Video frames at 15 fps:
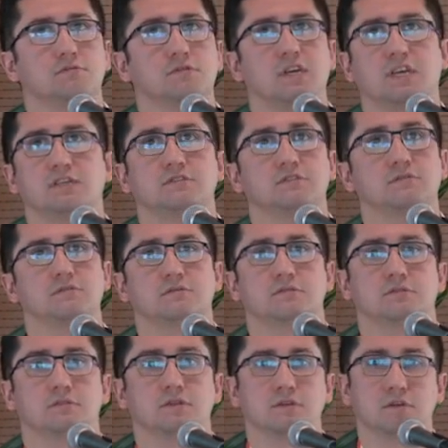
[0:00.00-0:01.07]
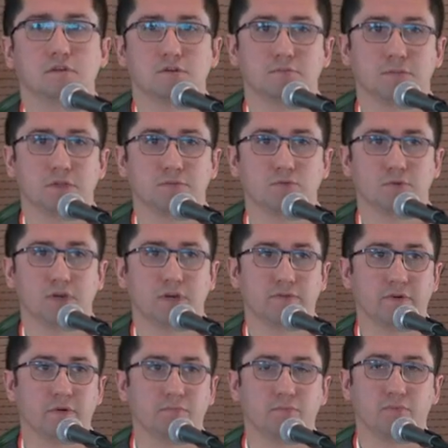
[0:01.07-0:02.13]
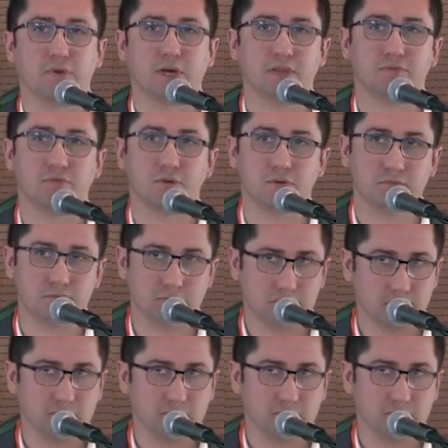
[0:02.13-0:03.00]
test, but we have a platform,